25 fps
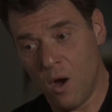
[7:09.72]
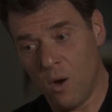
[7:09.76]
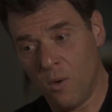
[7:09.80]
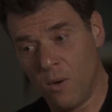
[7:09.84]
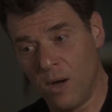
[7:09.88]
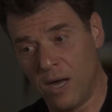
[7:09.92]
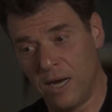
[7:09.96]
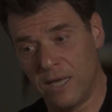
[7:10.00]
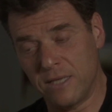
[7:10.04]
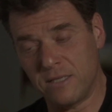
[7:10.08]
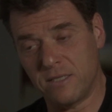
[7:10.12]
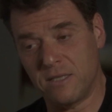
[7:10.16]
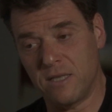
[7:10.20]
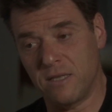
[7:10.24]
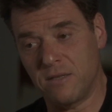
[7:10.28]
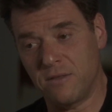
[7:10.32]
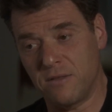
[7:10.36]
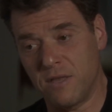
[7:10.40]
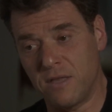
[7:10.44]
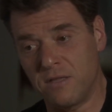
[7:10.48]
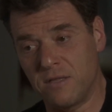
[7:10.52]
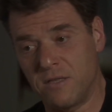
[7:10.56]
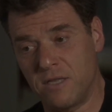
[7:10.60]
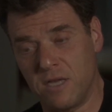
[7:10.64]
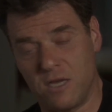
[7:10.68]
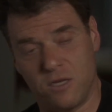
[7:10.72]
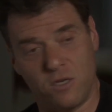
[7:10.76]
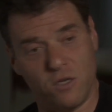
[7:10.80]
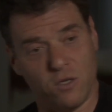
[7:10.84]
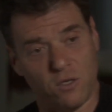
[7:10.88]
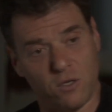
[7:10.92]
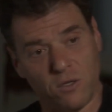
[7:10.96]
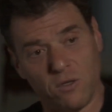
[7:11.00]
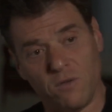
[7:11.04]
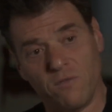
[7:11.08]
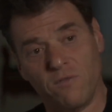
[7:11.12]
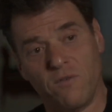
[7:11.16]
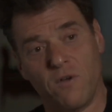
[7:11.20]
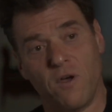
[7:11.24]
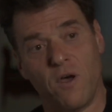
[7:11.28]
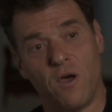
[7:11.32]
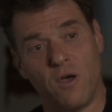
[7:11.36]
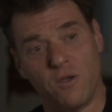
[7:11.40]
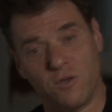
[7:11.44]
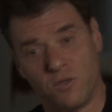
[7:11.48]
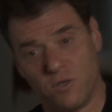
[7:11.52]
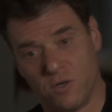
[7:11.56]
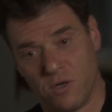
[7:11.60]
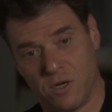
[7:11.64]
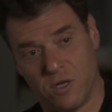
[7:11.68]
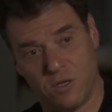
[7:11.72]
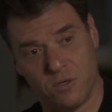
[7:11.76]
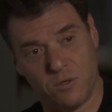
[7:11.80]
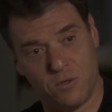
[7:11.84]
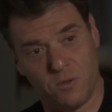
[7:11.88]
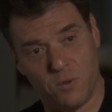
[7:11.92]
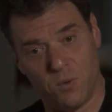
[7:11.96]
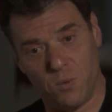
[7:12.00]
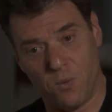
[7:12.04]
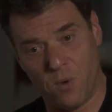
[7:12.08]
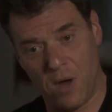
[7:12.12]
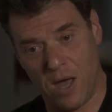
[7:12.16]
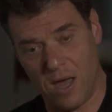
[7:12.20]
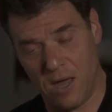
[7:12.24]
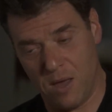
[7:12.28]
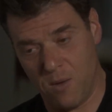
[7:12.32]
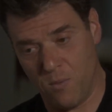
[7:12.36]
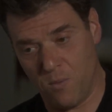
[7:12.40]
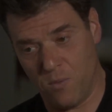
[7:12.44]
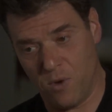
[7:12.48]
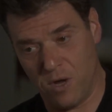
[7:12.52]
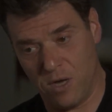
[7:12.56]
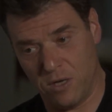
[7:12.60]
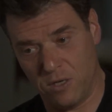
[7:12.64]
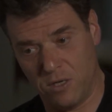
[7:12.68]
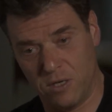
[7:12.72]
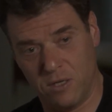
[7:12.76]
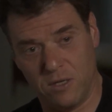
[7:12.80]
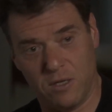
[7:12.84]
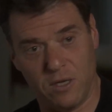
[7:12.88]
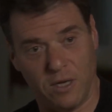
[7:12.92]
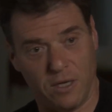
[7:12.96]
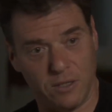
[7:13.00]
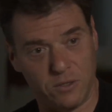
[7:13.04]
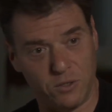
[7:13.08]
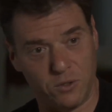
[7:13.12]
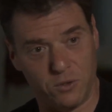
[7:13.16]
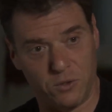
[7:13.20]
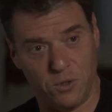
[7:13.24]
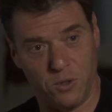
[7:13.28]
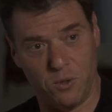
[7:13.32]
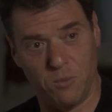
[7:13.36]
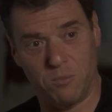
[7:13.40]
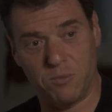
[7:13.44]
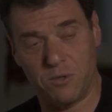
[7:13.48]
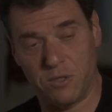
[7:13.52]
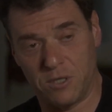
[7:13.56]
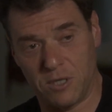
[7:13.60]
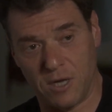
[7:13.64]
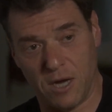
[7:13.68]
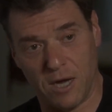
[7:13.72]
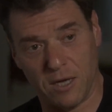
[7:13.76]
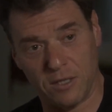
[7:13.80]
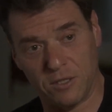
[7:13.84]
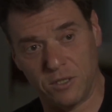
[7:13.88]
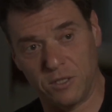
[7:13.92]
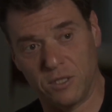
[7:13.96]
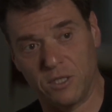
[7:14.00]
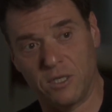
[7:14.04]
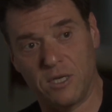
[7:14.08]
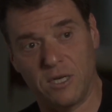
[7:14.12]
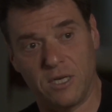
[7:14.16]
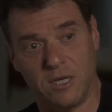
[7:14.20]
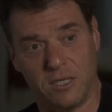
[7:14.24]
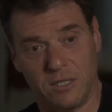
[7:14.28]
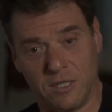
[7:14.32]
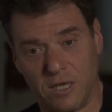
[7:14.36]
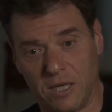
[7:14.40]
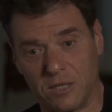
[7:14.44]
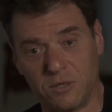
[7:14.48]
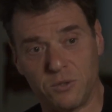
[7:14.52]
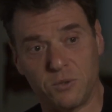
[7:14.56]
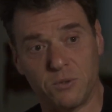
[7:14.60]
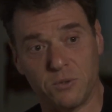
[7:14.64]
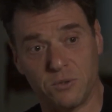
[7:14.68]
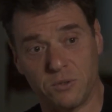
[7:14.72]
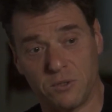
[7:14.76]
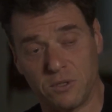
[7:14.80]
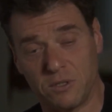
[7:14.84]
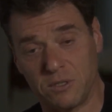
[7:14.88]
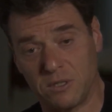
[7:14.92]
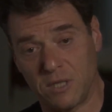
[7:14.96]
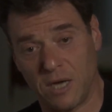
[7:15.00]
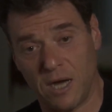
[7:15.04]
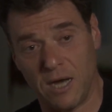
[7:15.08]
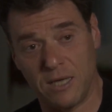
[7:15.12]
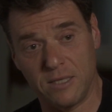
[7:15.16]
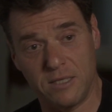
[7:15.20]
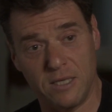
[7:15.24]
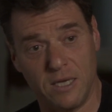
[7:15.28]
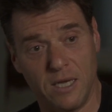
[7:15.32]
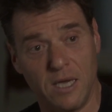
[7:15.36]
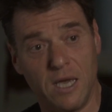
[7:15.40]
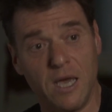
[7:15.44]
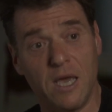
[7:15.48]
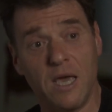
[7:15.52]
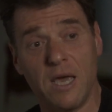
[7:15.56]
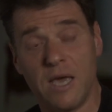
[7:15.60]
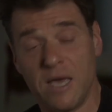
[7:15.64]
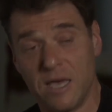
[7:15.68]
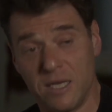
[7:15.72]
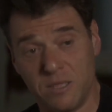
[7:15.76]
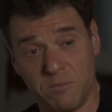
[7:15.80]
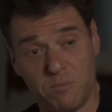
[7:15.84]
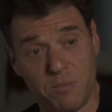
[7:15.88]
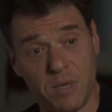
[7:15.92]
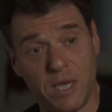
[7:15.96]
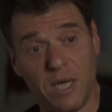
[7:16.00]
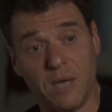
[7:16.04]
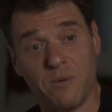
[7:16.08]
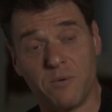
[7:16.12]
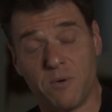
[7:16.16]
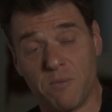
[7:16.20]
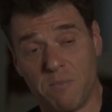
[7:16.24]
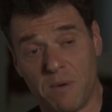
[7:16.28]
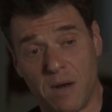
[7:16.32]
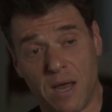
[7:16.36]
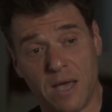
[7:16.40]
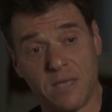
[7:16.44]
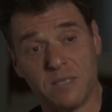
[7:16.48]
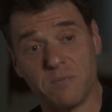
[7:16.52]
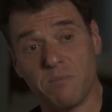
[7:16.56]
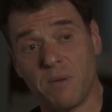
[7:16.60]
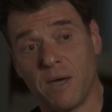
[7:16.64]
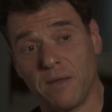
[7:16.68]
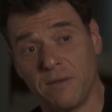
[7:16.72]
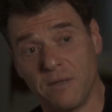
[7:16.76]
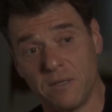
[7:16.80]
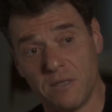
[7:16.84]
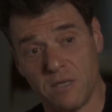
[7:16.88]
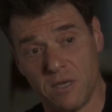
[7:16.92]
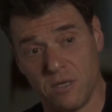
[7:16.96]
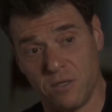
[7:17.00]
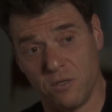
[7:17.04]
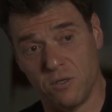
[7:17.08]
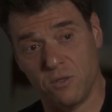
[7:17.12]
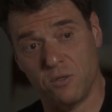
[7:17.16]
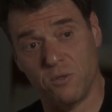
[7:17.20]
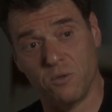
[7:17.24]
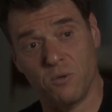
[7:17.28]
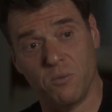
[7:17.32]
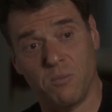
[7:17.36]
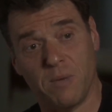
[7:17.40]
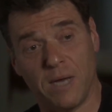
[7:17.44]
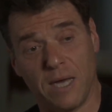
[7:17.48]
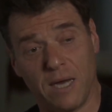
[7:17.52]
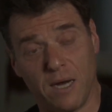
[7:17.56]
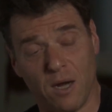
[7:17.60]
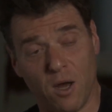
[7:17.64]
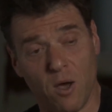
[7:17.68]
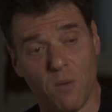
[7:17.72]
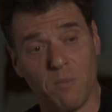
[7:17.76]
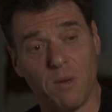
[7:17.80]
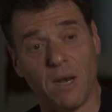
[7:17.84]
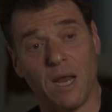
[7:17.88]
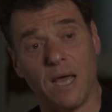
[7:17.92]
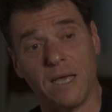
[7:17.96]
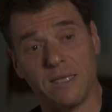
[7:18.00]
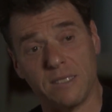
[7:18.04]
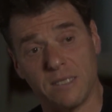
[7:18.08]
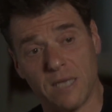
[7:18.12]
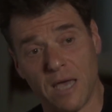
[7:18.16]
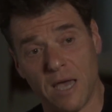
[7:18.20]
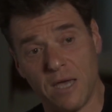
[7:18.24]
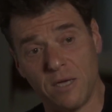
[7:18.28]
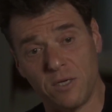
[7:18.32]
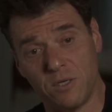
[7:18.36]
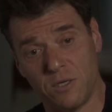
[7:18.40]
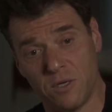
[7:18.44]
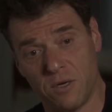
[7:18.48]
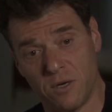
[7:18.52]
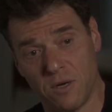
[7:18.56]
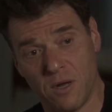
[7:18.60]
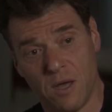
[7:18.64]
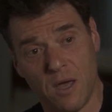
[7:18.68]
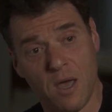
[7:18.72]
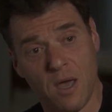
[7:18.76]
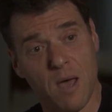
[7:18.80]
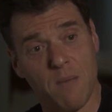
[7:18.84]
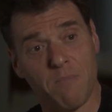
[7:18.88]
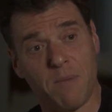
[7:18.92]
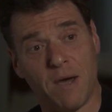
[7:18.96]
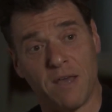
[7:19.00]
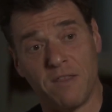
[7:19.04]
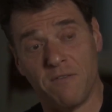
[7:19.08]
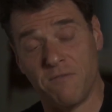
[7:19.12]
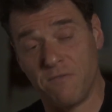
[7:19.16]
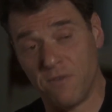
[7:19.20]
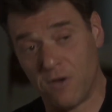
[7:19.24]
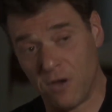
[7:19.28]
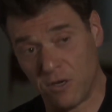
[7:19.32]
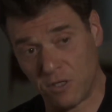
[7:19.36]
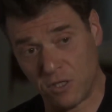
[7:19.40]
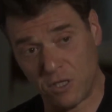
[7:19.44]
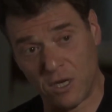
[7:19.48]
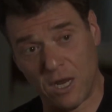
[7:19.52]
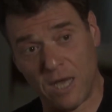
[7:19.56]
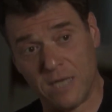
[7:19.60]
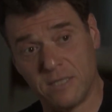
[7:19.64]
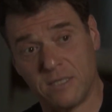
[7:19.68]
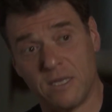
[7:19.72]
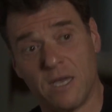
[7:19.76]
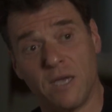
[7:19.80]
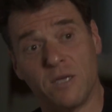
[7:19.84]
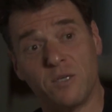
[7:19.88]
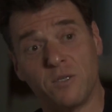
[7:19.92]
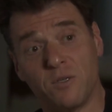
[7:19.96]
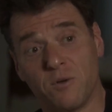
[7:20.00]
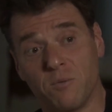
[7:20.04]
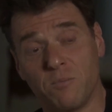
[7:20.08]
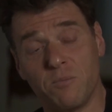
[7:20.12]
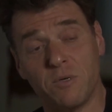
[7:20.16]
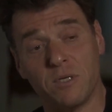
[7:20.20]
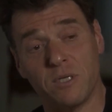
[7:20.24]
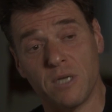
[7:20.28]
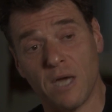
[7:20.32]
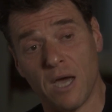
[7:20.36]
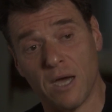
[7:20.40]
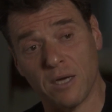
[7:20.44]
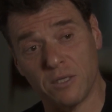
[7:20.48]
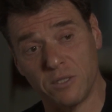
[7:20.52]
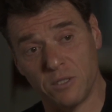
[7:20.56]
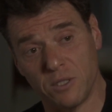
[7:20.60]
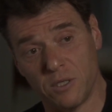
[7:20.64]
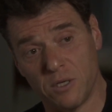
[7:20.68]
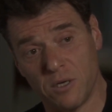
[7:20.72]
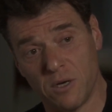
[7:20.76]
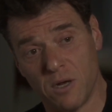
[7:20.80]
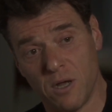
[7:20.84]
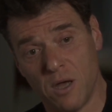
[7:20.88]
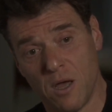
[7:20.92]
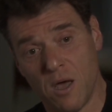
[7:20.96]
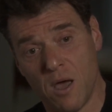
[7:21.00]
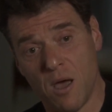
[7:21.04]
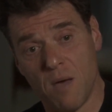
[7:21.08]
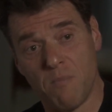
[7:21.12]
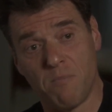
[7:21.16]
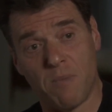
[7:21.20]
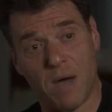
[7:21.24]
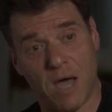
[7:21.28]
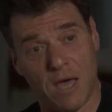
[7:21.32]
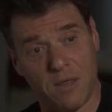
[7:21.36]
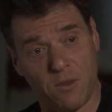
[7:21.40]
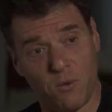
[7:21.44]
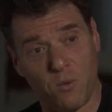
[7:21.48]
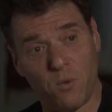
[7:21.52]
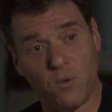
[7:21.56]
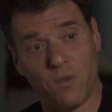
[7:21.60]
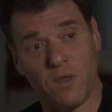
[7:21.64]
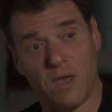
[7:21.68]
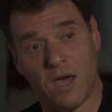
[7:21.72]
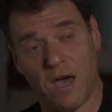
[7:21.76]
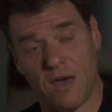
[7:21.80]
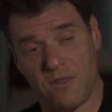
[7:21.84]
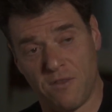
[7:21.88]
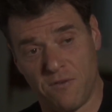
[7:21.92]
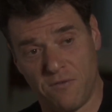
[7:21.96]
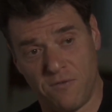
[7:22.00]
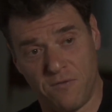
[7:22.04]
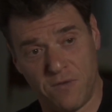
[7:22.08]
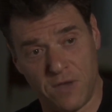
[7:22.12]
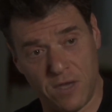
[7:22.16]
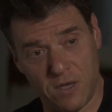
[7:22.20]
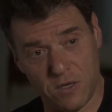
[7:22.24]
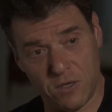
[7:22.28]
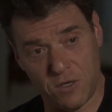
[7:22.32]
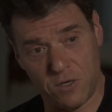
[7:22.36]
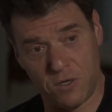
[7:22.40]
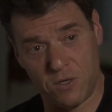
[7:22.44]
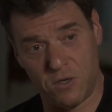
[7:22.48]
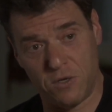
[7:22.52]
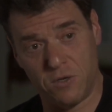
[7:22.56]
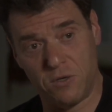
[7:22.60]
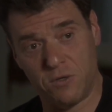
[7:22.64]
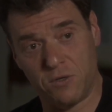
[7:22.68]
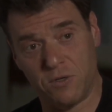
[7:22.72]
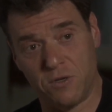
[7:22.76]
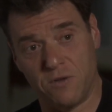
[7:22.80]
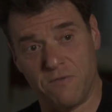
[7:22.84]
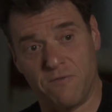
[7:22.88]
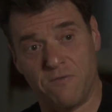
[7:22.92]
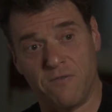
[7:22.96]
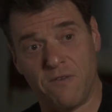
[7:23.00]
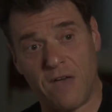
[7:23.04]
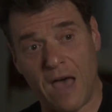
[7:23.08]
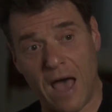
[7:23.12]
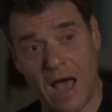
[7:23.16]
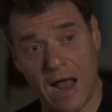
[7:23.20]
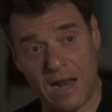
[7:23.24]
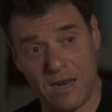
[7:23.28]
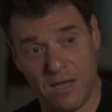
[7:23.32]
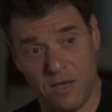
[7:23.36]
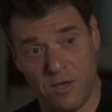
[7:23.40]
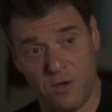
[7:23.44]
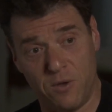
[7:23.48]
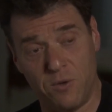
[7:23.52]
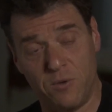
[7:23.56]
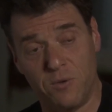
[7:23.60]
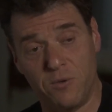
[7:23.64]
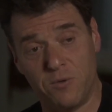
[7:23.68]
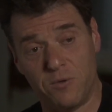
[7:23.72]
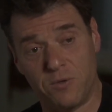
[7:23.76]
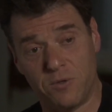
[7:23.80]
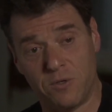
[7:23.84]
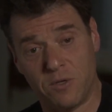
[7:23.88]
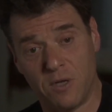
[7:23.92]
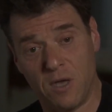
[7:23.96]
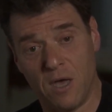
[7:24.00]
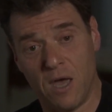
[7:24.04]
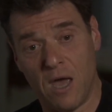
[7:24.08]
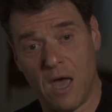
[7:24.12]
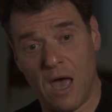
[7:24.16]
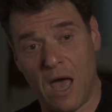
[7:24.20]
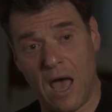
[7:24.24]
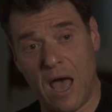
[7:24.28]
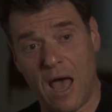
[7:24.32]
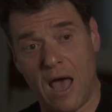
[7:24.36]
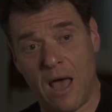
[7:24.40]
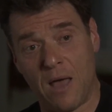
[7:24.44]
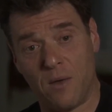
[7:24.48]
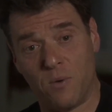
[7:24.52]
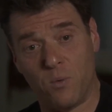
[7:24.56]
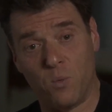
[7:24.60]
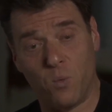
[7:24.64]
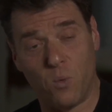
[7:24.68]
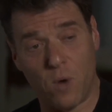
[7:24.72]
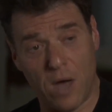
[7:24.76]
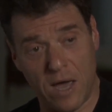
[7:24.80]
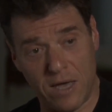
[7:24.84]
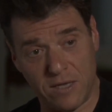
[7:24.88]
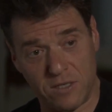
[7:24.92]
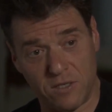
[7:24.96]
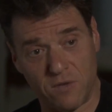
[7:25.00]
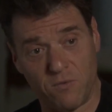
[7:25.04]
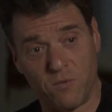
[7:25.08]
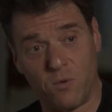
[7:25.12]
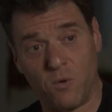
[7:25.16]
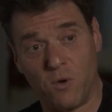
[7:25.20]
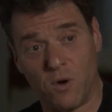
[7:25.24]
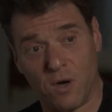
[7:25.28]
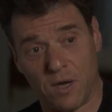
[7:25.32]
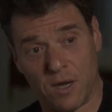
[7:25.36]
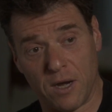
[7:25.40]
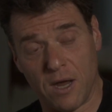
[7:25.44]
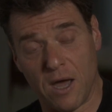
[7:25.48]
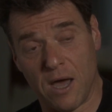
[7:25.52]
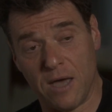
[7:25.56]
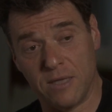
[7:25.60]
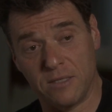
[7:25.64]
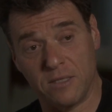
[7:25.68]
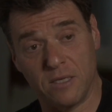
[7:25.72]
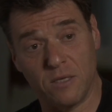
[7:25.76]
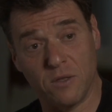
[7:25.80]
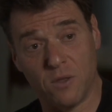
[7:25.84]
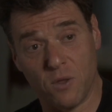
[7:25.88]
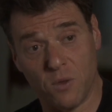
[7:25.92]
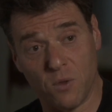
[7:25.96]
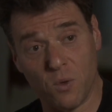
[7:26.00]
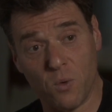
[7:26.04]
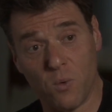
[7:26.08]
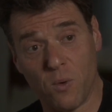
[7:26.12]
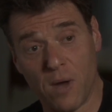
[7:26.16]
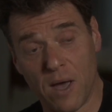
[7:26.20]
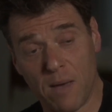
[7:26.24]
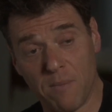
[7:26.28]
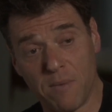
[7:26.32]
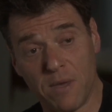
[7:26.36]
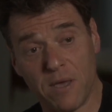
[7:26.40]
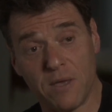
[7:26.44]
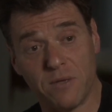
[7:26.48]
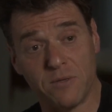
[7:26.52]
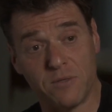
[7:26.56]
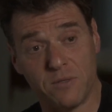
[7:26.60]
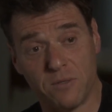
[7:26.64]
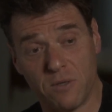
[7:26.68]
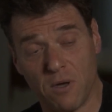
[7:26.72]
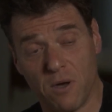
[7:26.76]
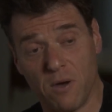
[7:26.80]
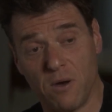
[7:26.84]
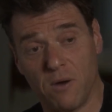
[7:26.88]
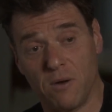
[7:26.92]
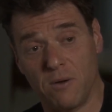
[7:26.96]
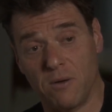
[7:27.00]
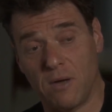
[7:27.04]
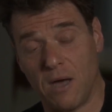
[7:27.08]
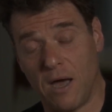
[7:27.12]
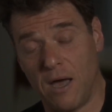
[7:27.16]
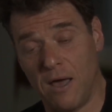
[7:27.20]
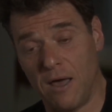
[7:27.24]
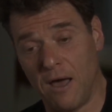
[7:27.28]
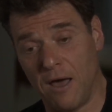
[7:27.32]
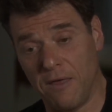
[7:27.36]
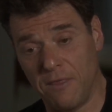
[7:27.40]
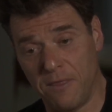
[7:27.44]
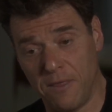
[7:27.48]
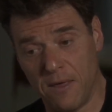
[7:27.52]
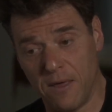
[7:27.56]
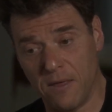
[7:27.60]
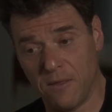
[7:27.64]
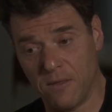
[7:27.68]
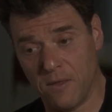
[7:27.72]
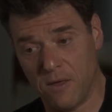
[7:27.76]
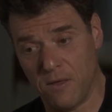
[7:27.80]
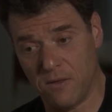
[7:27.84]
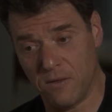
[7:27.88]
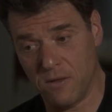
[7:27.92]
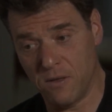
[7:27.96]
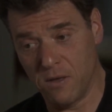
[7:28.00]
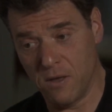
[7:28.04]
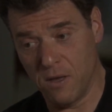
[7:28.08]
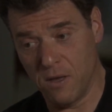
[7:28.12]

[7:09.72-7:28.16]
Well, it's the digital version. It's the way in which industrial production and industrial society is being replaced by the digital, by globalization, by the virtualization of production, by all the other features and values and ways of organizing that the web is. So I think that